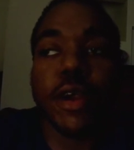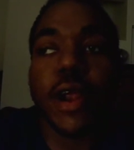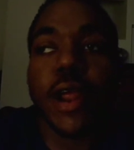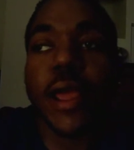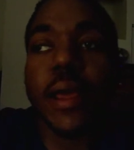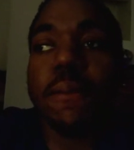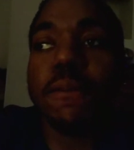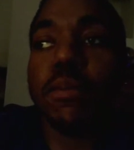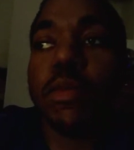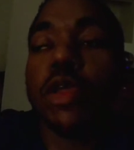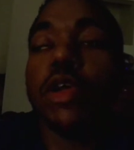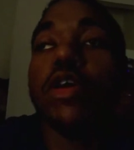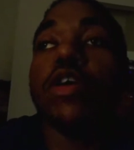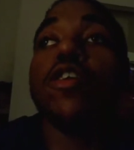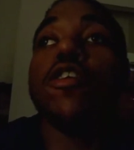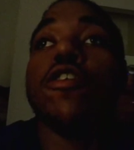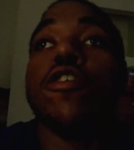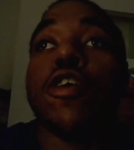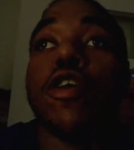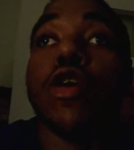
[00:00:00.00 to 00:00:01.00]
Alright?
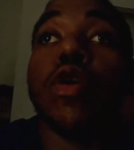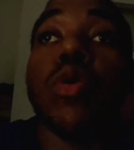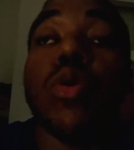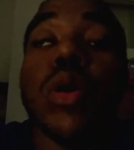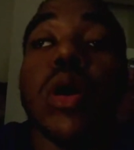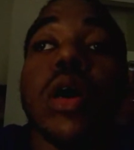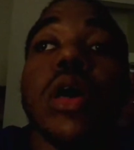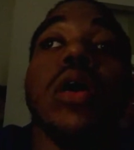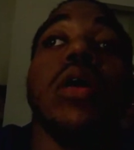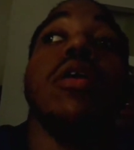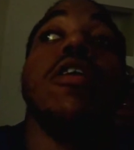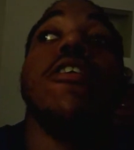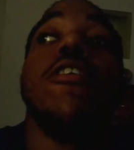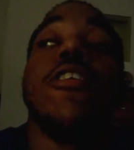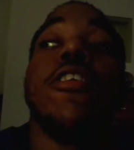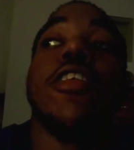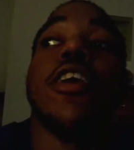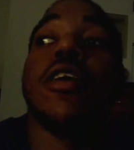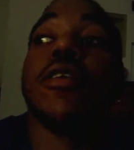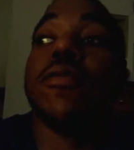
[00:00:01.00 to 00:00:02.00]
So good
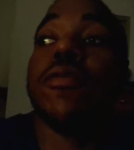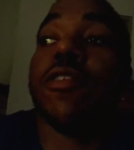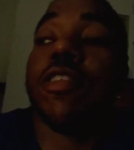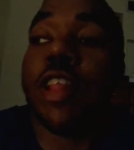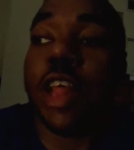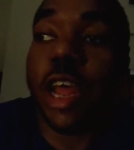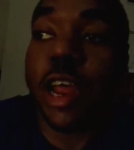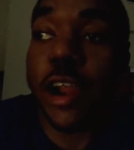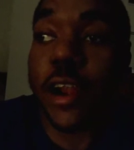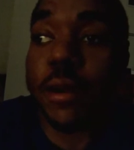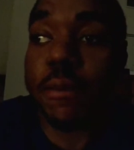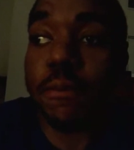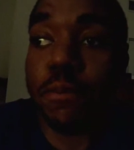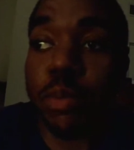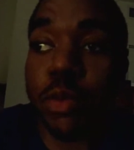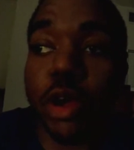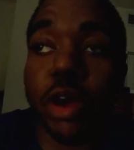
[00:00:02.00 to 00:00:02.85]
stuff there.